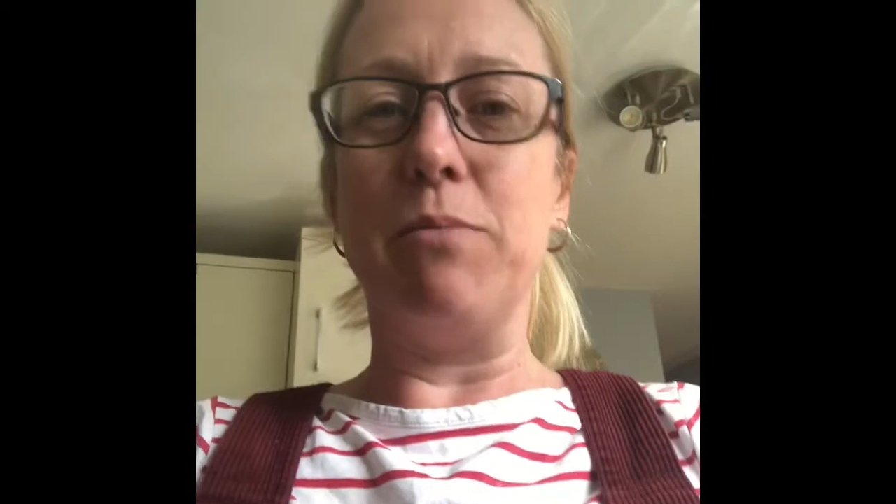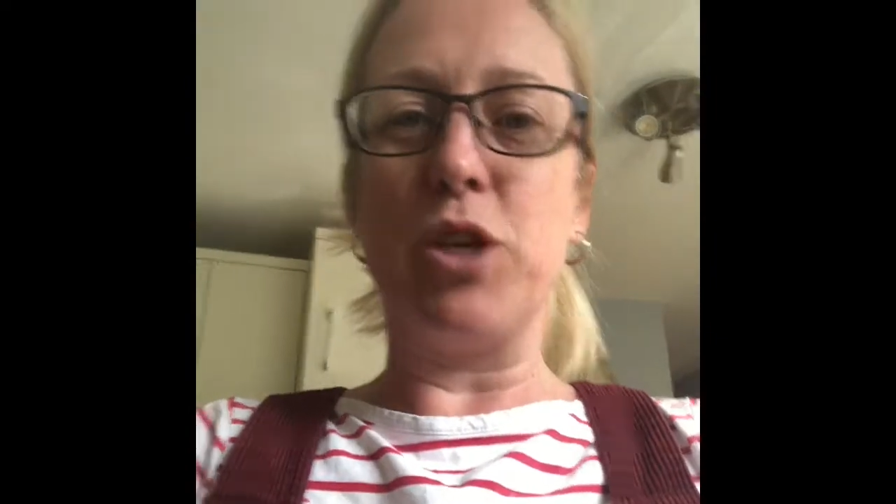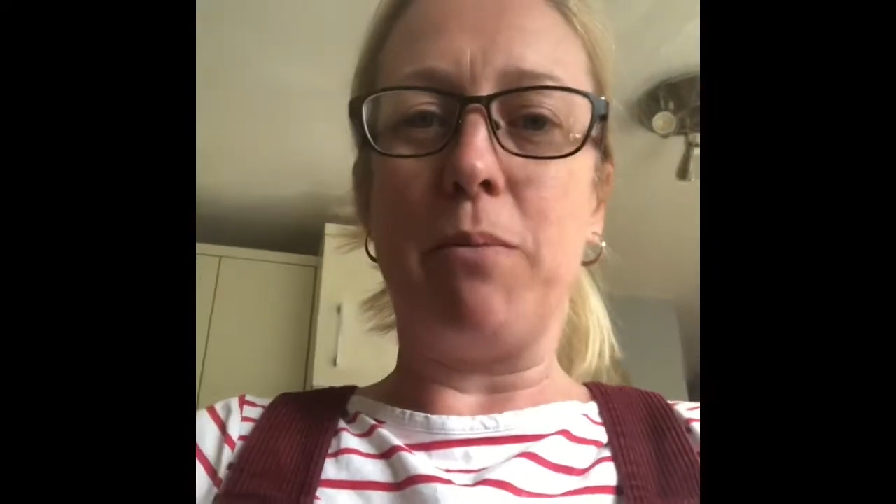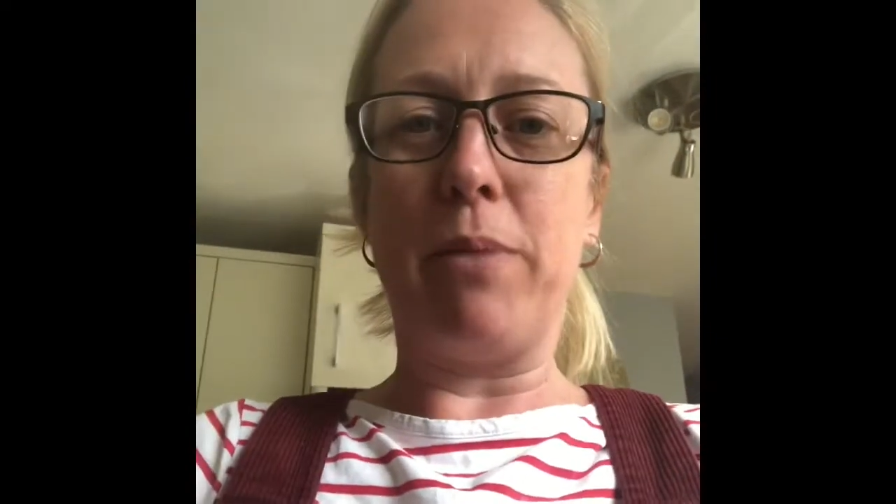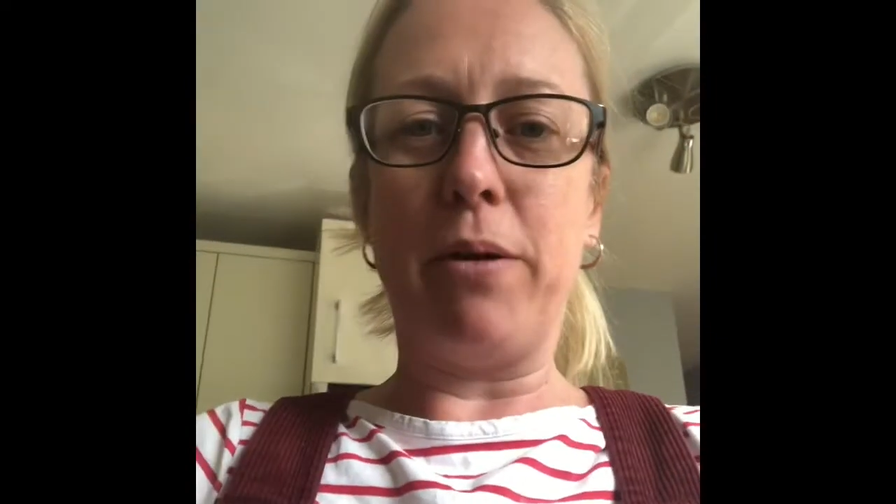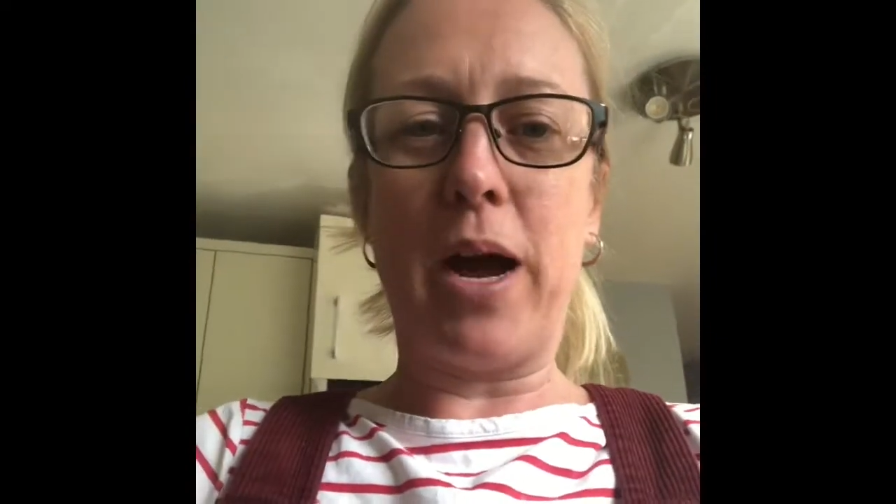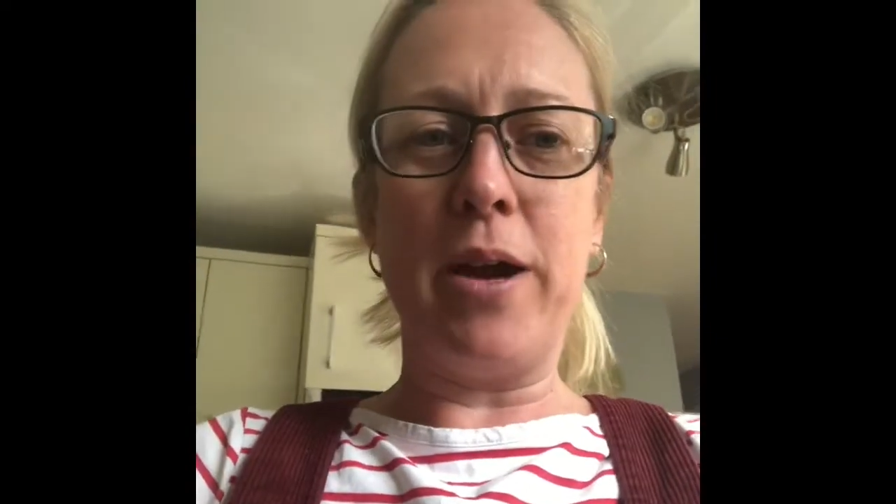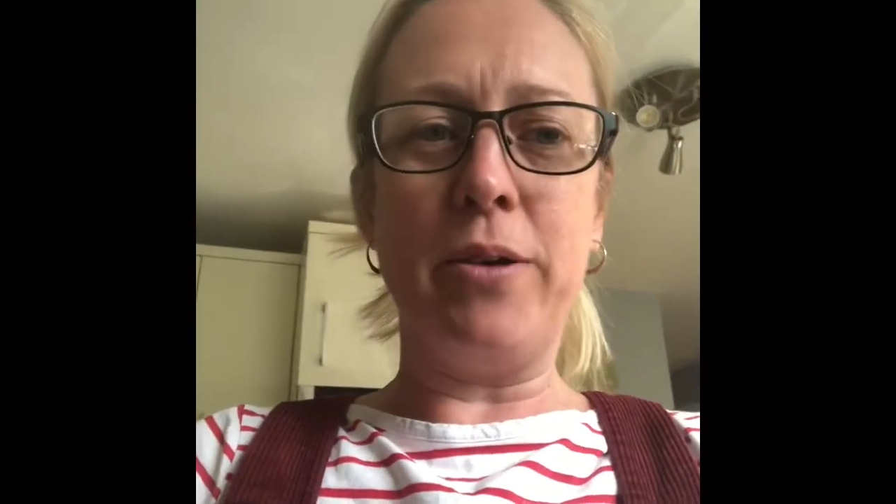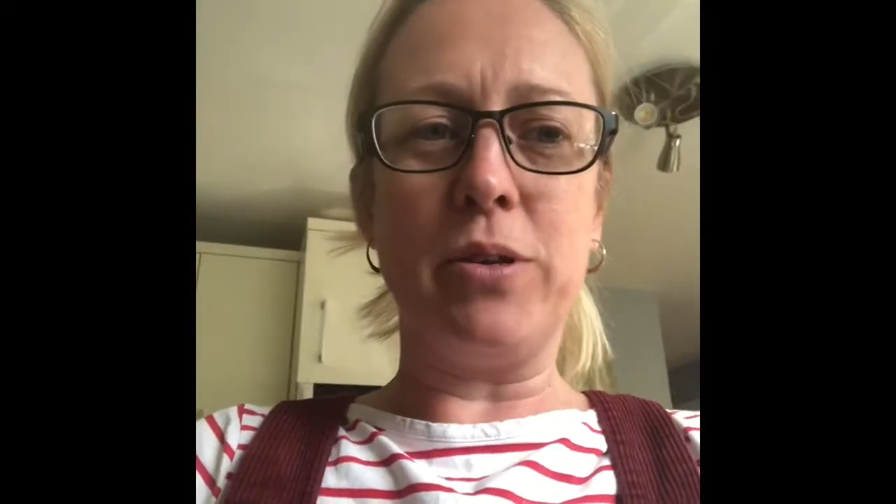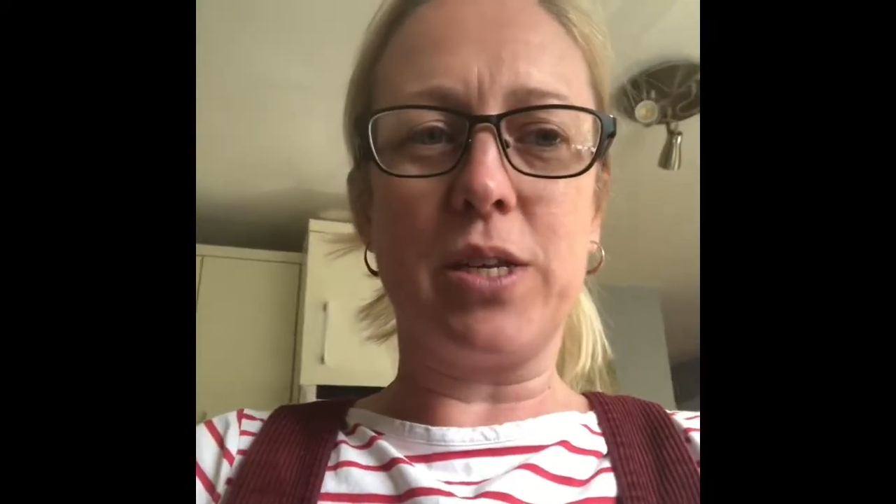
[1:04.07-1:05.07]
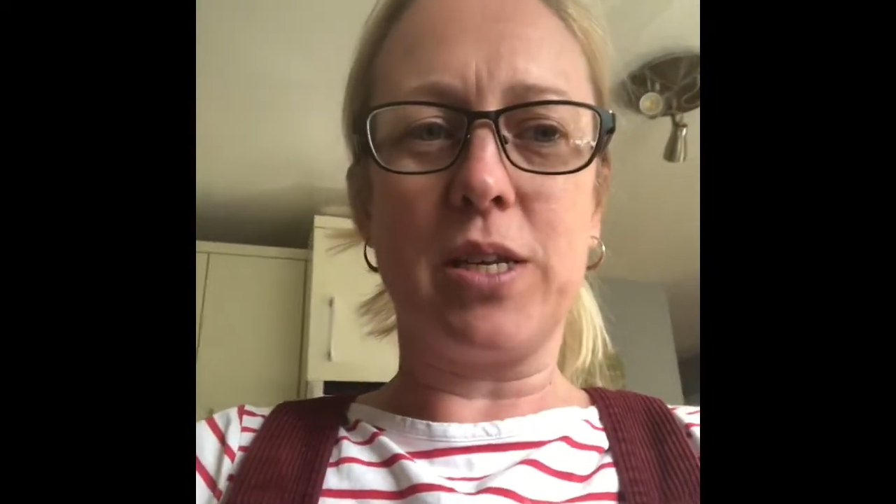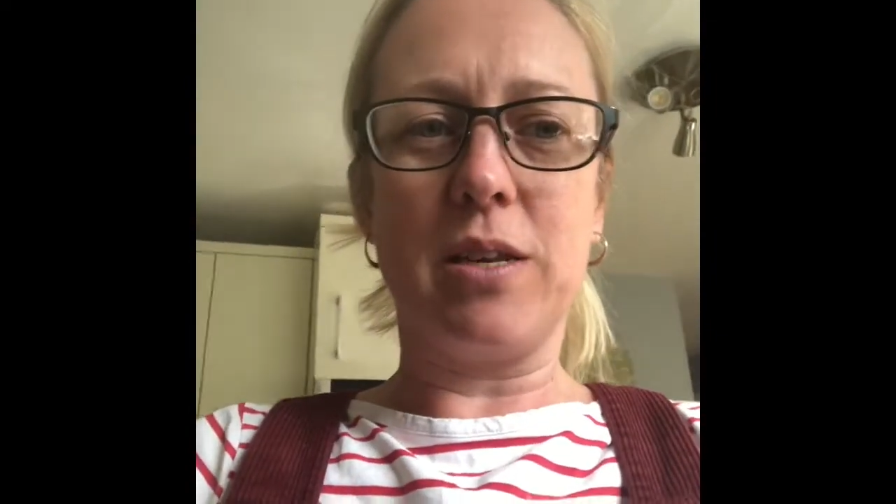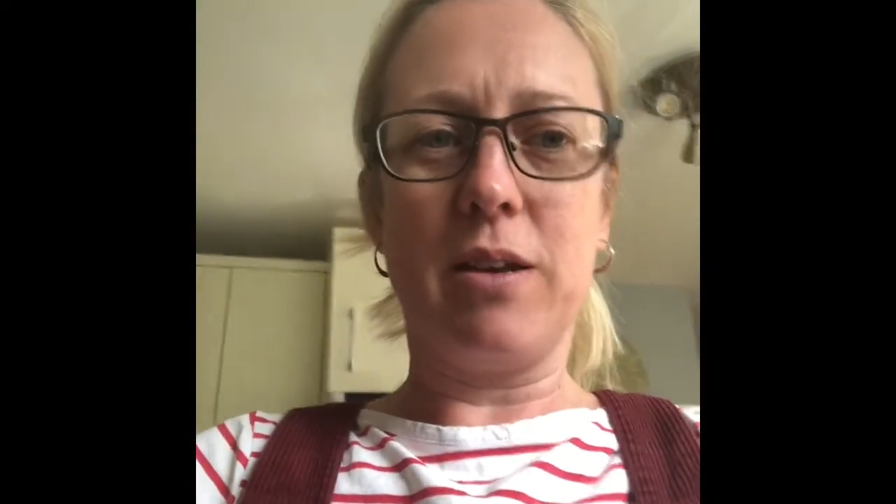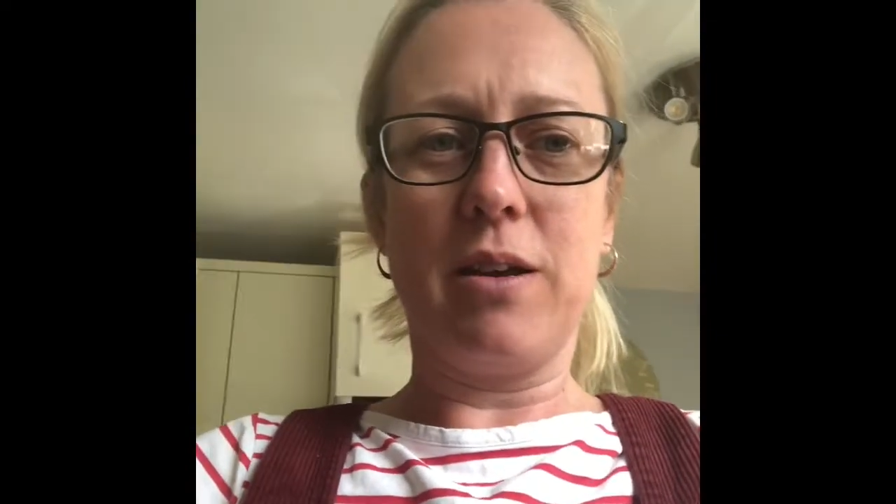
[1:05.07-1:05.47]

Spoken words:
jumbo oats,